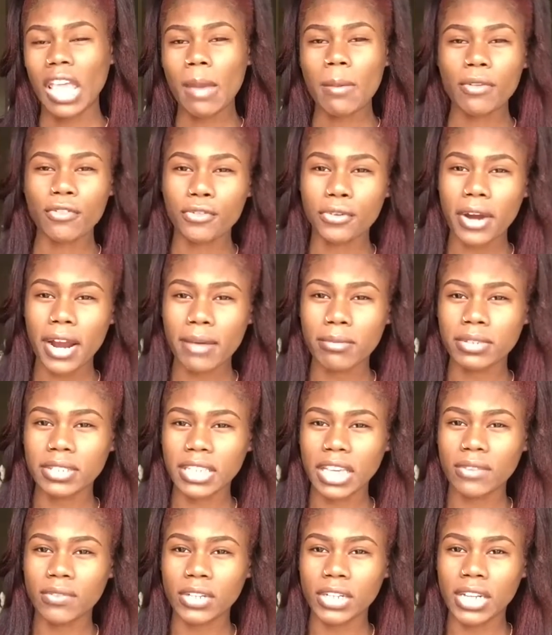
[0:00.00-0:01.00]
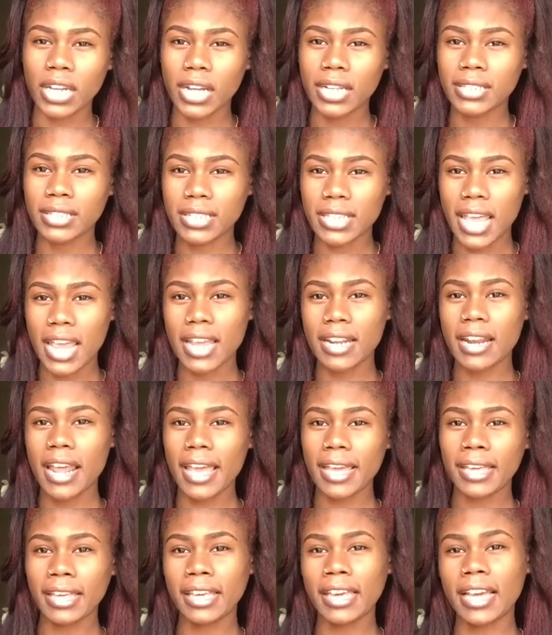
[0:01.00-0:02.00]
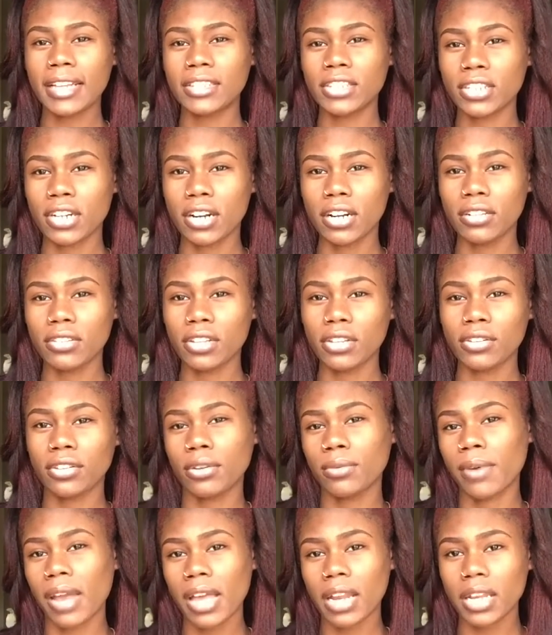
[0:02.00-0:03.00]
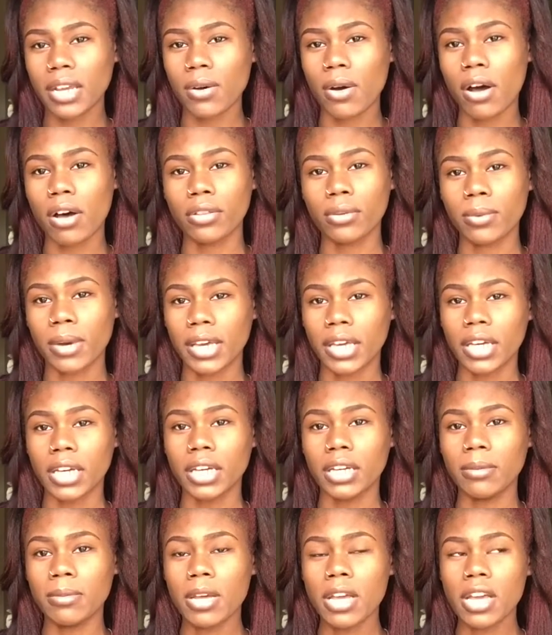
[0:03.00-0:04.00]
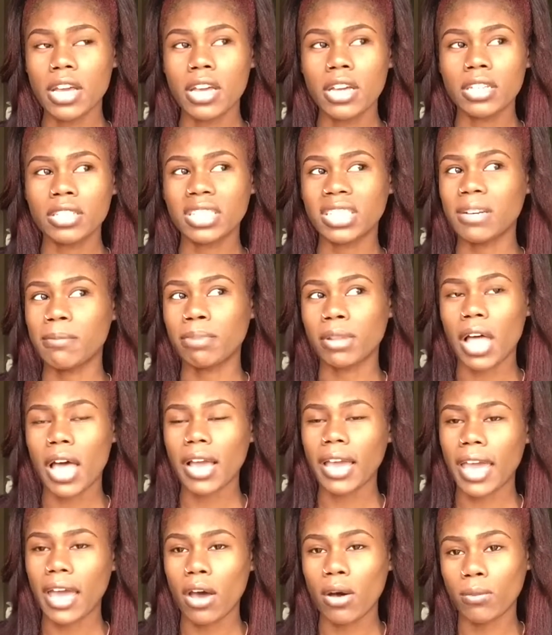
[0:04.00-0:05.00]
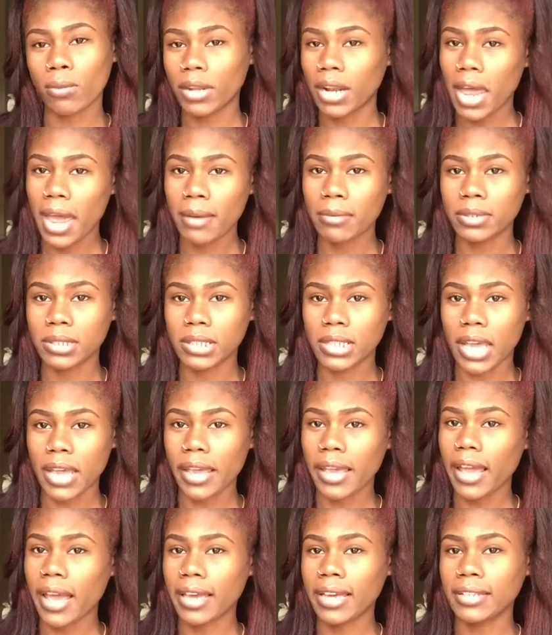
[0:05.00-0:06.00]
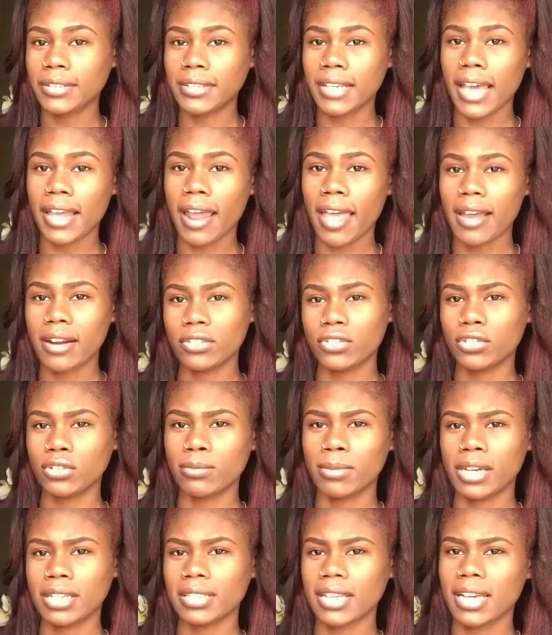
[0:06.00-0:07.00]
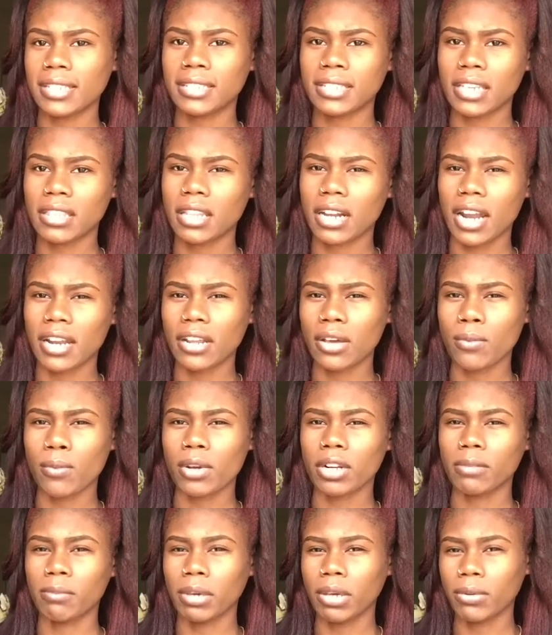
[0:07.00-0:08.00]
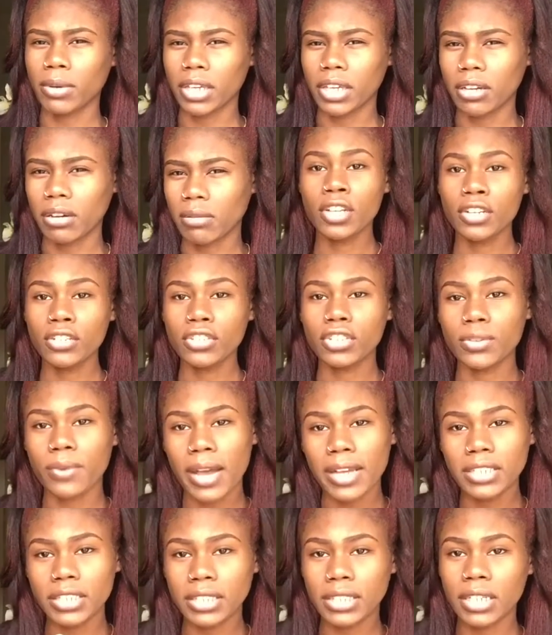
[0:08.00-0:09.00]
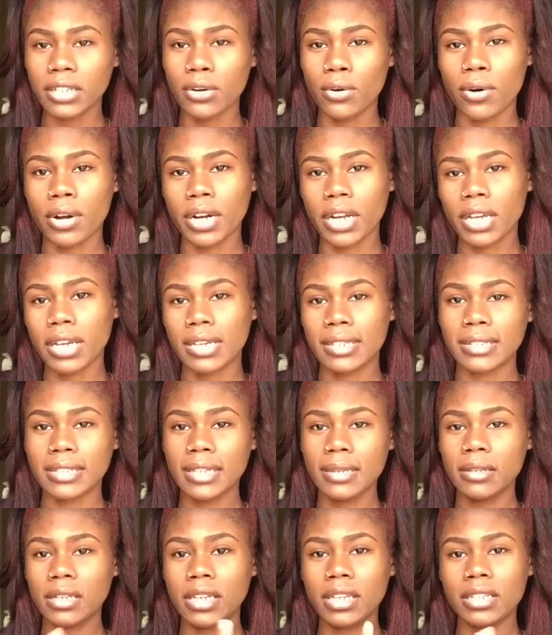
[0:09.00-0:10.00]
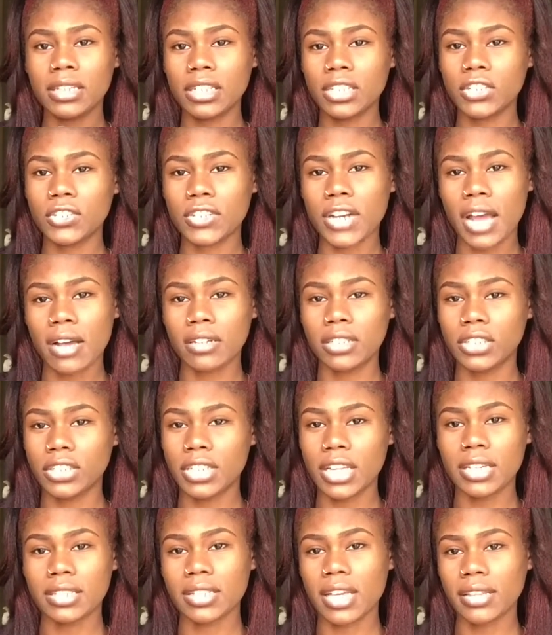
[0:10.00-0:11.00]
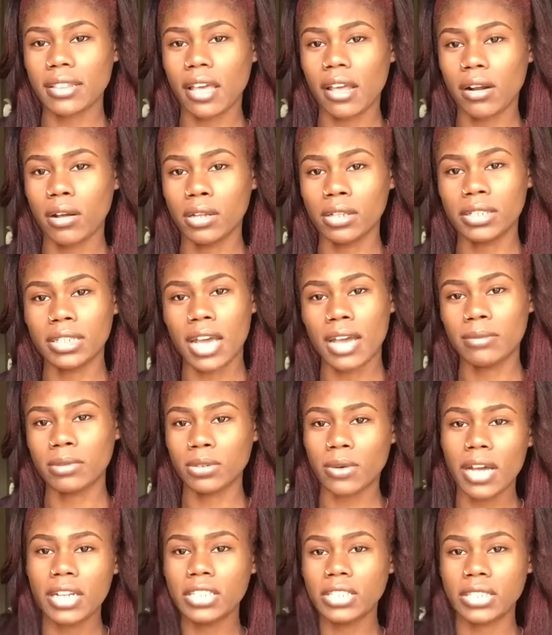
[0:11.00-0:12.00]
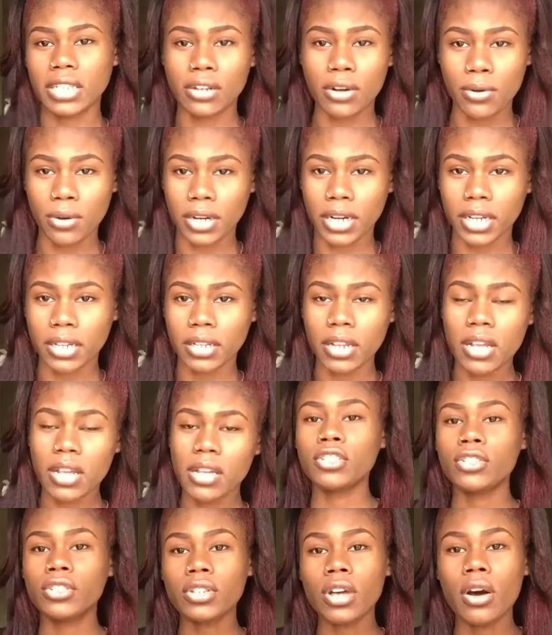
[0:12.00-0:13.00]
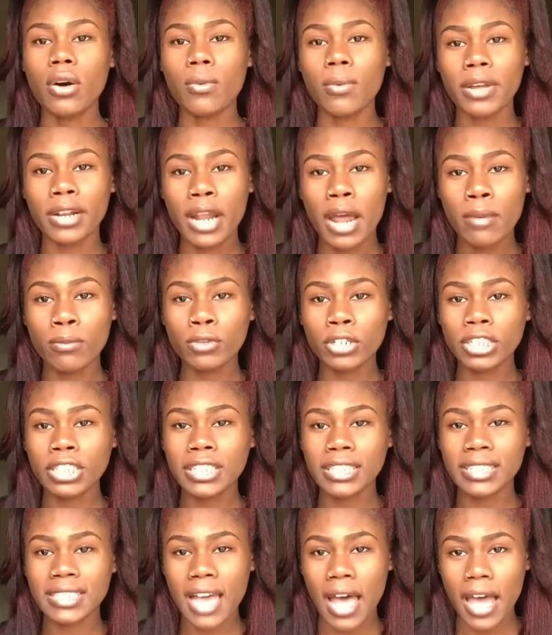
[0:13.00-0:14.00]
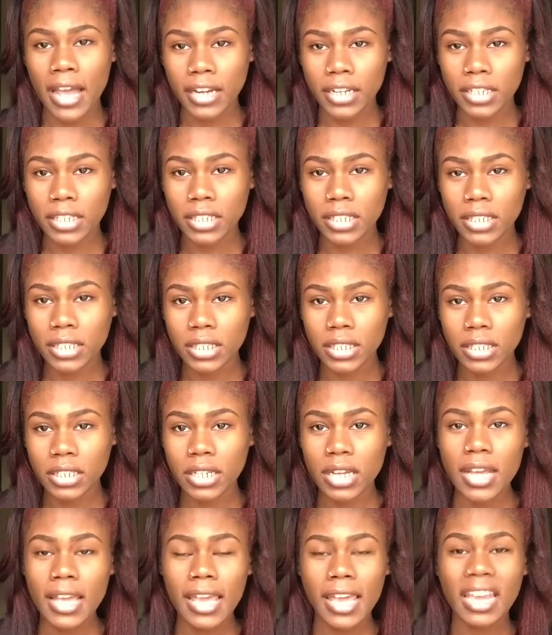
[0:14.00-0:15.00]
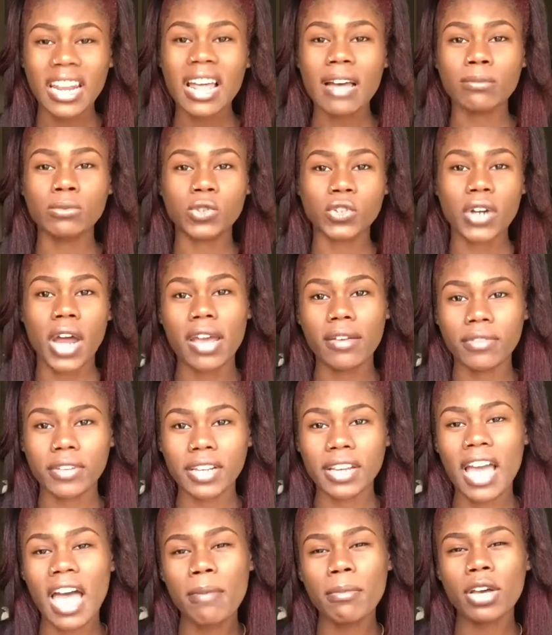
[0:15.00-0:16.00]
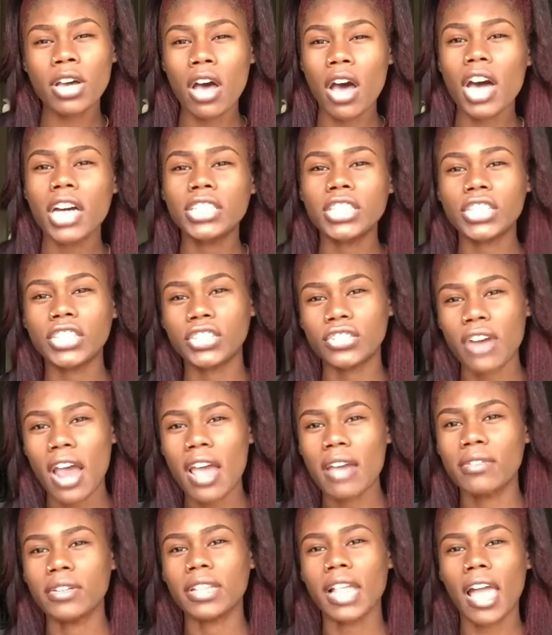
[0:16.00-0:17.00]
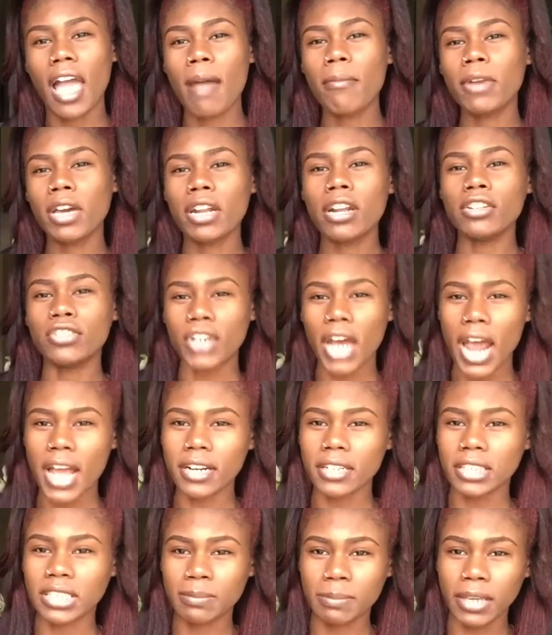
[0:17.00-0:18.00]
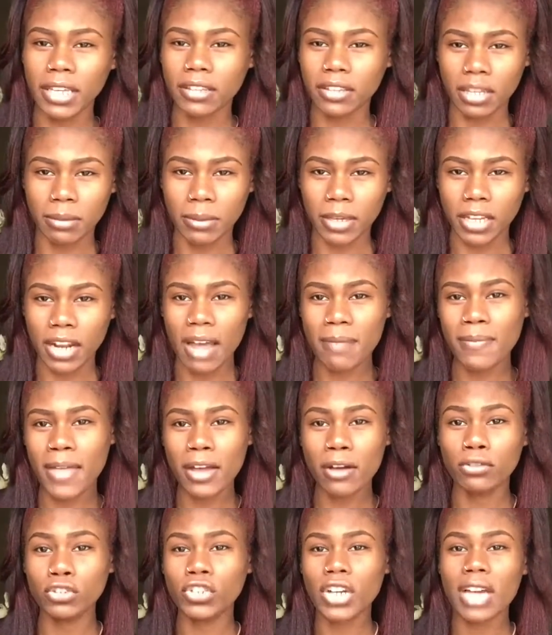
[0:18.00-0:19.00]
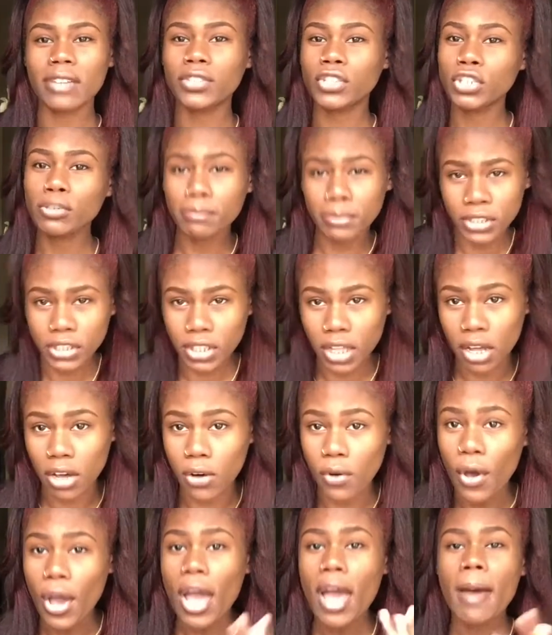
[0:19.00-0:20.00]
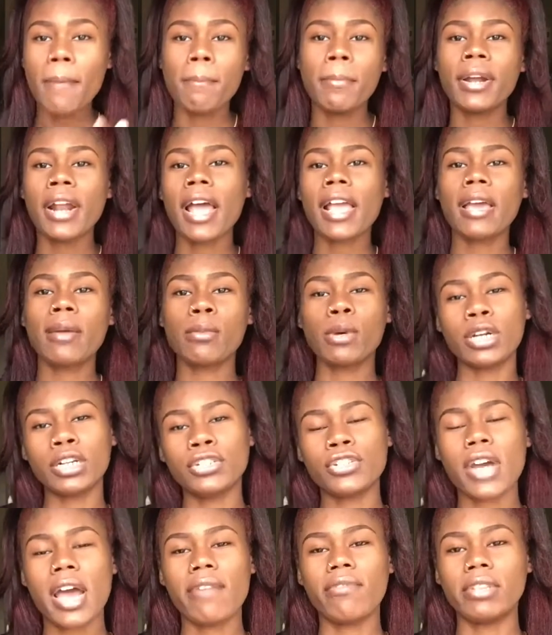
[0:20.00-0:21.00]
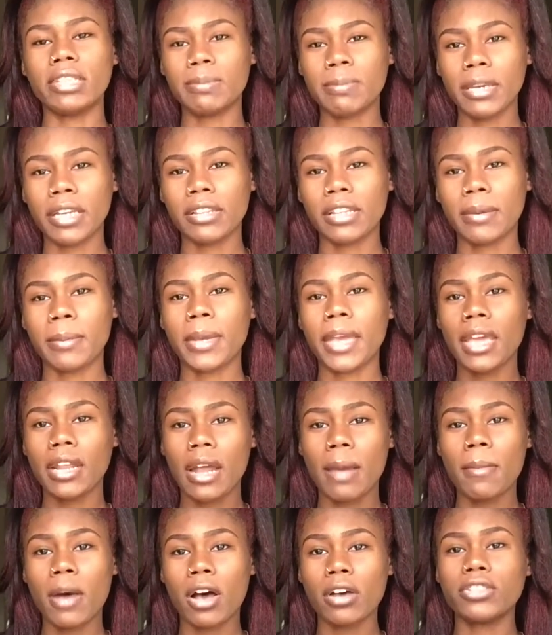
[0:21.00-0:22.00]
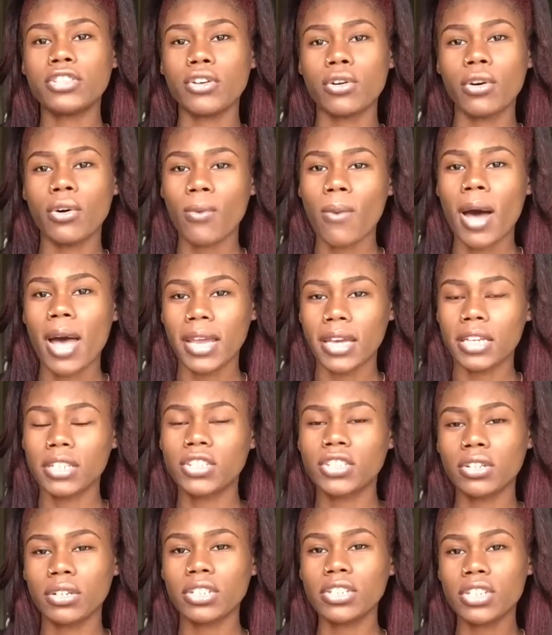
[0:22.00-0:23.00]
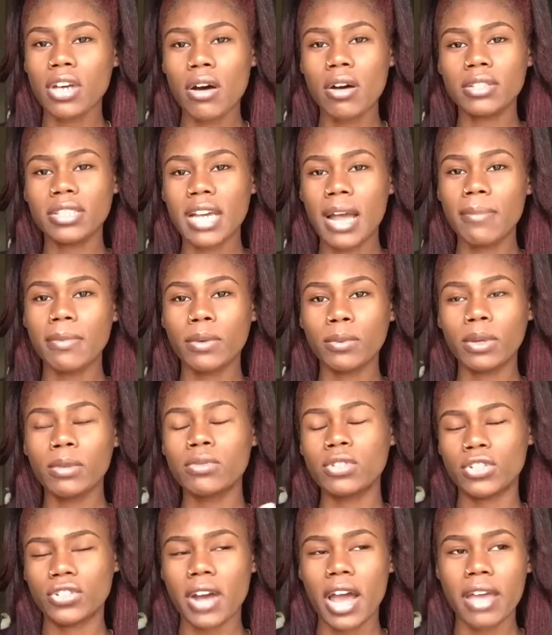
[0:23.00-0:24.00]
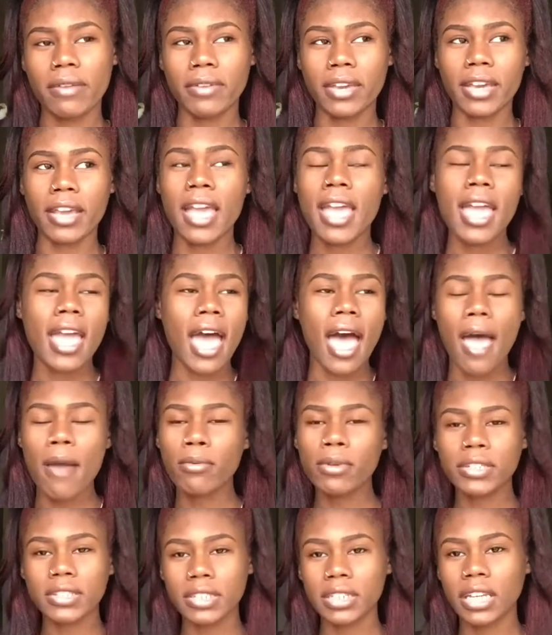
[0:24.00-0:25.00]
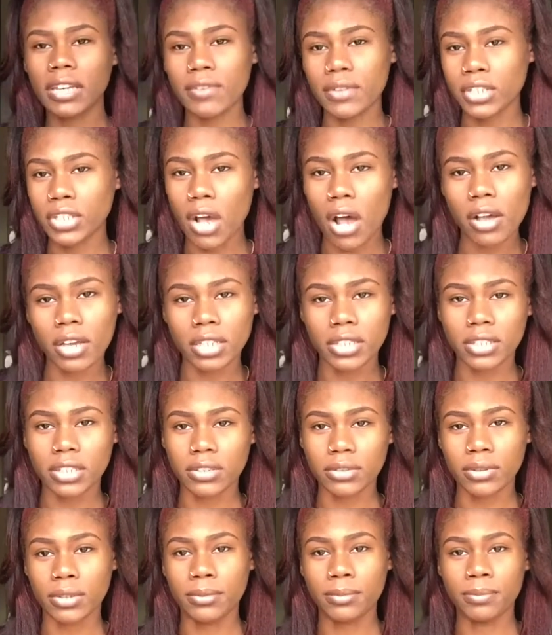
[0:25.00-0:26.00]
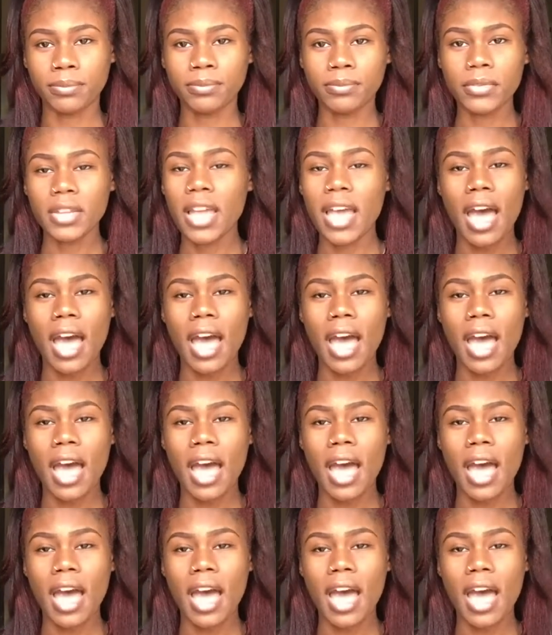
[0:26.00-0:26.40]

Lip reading: And before I was even done saying that, he had turned the radio all the way up to block out what I was saying. I guess he had an attitude because I said that I didn't want to be with him. So I just ignored it because he does childish things like that all the time. So I just ignored it. So when I'm really tired and I'm driving, I'm a cautious driver. Like, I'm going to drive the speed limit. I'm not going to drive super slow, but I am going to drive the speed limit. And I'm also quiet. So this whole time that we was driving, I wasn't even talking to him.